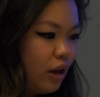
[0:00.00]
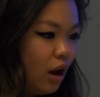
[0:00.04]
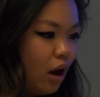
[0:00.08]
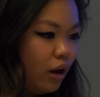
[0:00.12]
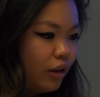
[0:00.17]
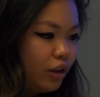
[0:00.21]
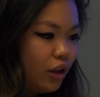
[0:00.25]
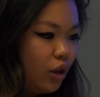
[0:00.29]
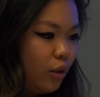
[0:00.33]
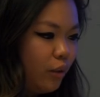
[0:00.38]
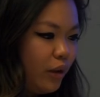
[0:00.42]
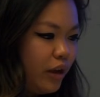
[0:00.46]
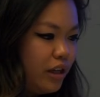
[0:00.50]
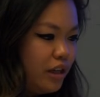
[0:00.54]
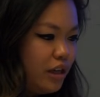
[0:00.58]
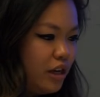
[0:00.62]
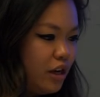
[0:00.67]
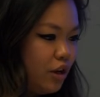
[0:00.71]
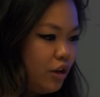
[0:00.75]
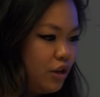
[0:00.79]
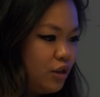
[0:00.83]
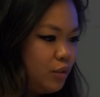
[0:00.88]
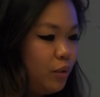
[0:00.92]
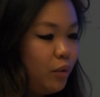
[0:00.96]
the ongoing
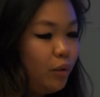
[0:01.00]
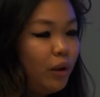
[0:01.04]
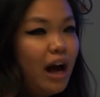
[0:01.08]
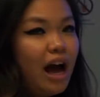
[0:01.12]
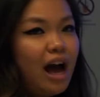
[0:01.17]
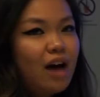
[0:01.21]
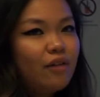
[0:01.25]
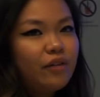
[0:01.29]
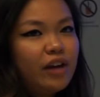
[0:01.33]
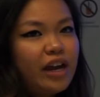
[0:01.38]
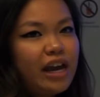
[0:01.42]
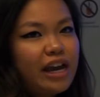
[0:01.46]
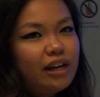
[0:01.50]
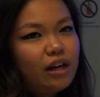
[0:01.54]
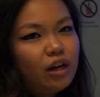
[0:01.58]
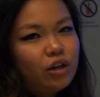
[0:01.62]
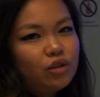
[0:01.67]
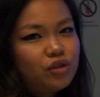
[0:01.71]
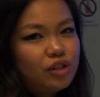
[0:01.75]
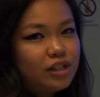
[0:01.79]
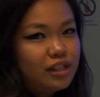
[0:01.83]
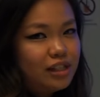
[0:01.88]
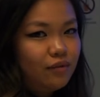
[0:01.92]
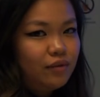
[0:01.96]
years, we will have
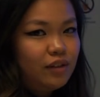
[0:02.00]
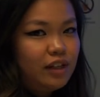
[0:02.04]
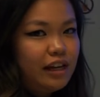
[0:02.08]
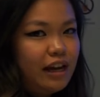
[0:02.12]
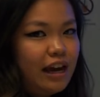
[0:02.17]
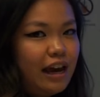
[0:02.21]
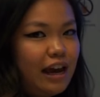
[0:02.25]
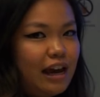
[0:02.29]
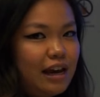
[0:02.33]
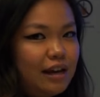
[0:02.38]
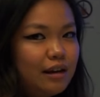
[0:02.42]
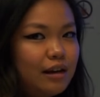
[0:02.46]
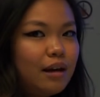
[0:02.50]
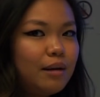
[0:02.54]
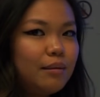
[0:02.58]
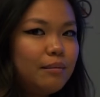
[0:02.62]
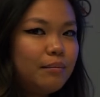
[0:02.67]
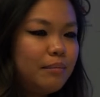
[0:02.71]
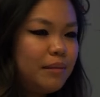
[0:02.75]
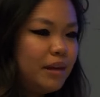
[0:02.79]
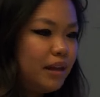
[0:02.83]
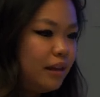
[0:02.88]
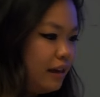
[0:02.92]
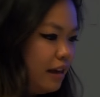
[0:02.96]
878
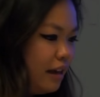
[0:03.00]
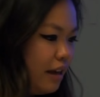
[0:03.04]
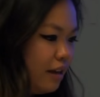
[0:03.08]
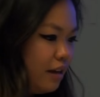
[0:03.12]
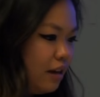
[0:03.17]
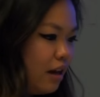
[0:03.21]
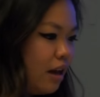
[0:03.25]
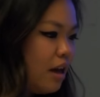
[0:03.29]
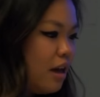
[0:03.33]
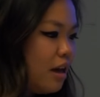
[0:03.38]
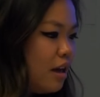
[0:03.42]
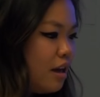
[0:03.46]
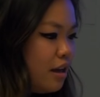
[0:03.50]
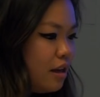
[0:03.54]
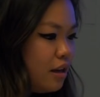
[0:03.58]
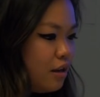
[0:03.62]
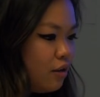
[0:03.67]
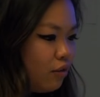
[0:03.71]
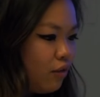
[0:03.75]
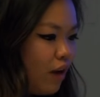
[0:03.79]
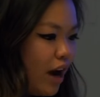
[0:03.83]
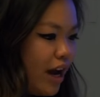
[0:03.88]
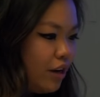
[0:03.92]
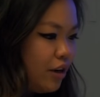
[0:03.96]
million
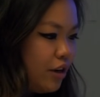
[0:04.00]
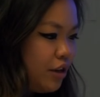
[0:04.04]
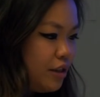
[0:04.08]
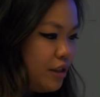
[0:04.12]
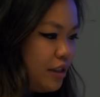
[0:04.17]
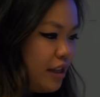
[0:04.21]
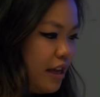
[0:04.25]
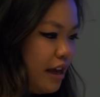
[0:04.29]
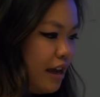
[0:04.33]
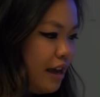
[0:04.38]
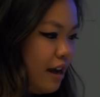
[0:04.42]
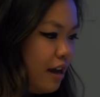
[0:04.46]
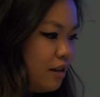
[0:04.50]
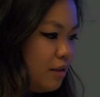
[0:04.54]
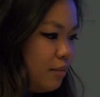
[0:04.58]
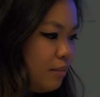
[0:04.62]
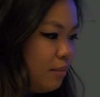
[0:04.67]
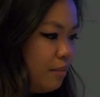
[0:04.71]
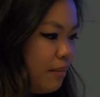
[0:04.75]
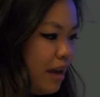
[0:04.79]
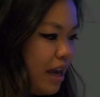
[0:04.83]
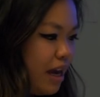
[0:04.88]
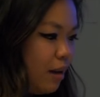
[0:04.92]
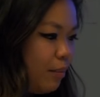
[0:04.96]
riders and
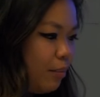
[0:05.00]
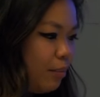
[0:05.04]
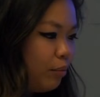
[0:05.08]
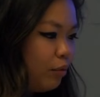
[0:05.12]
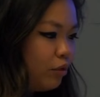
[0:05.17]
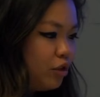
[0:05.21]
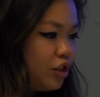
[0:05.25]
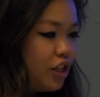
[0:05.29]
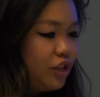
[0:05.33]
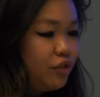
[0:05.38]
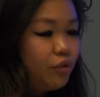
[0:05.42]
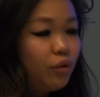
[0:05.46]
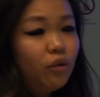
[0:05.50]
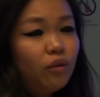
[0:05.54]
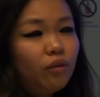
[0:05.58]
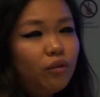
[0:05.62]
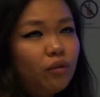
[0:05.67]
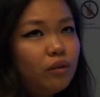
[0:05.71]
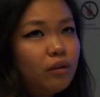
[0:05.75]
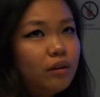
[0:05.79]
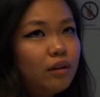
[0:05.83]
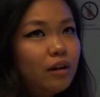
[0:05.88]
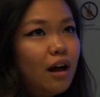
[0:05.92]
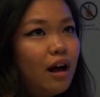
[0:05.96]
make a
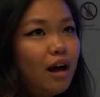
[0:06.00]
general